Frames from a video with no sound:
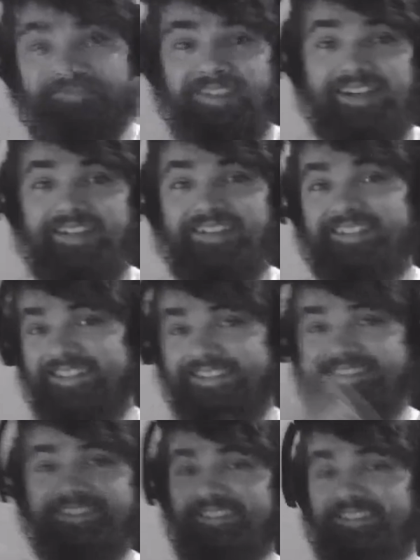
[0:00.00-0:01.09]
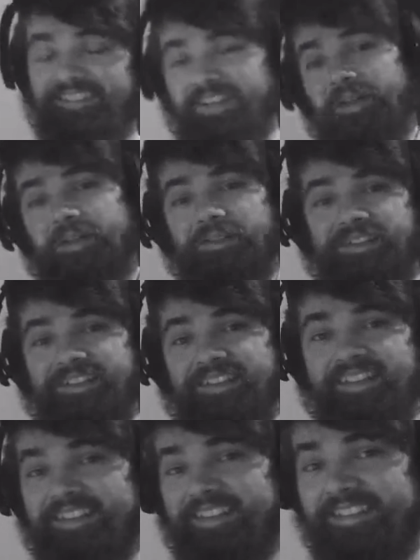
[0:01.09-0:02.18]
I don't know what to
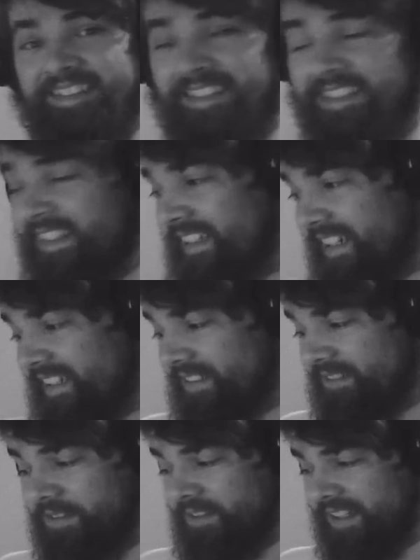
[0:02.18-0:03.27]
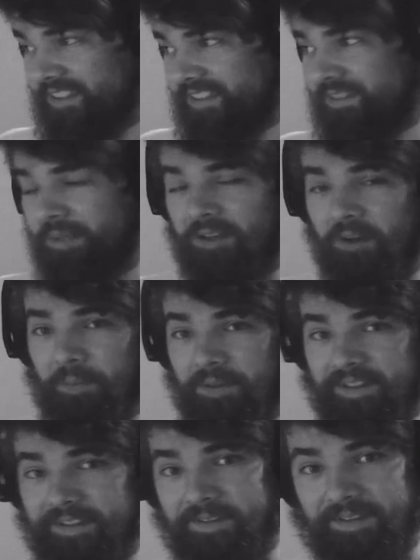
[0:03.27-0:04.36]
say. I did a few sketches in my notebook,
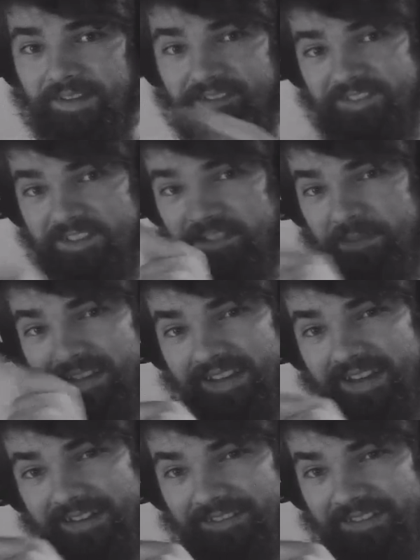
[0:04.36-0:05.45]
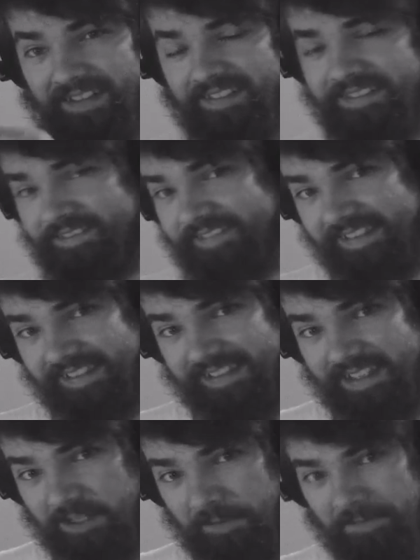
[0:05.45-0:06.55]
including that fisherman guy over there. Isn't he
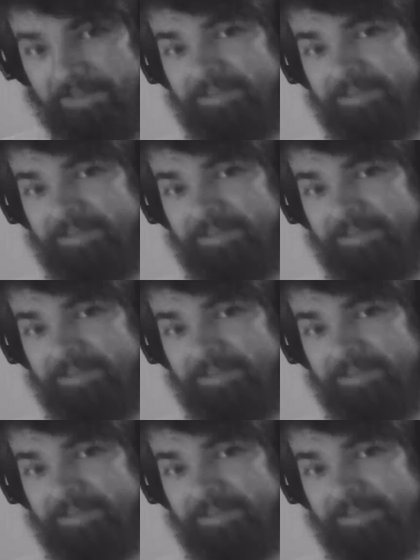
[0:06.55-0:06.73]
cool?